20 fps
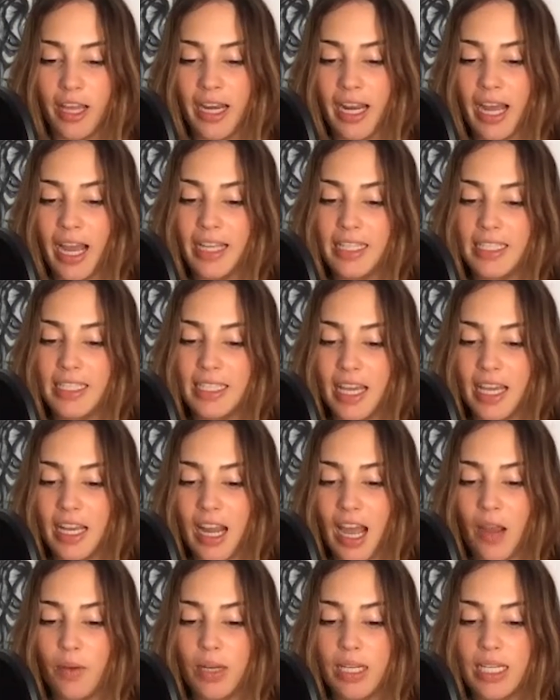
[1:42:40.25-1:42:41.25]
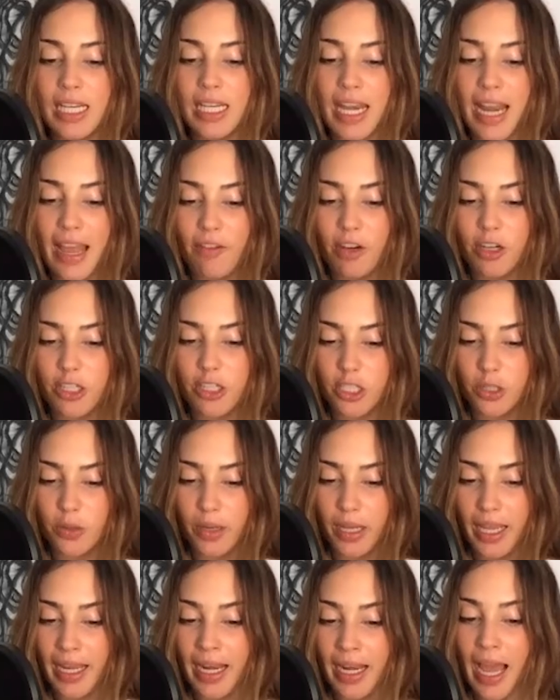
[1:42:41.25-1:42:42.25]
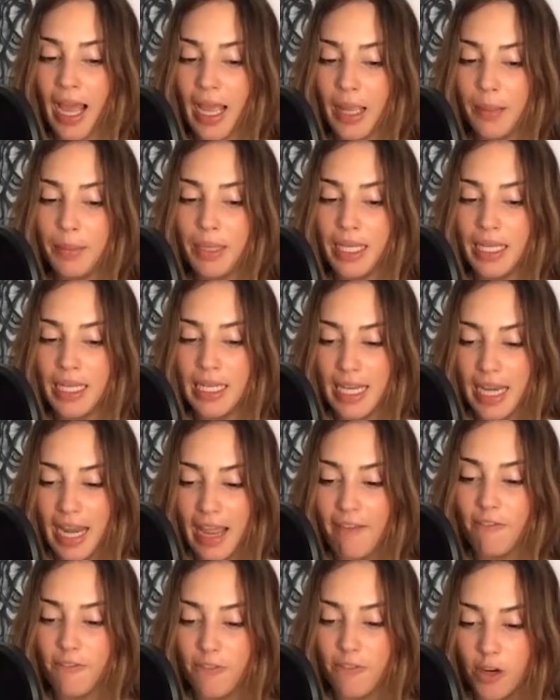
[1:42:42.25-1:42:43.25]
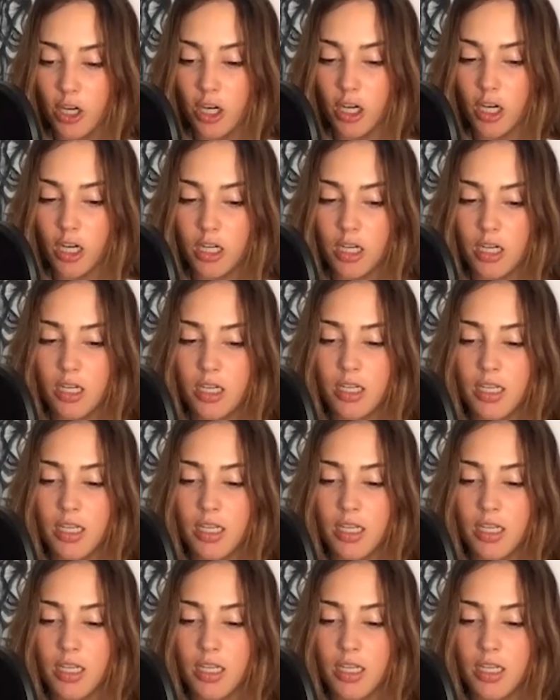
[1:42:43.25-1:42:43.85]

and I said I would never do it. And I mean, never.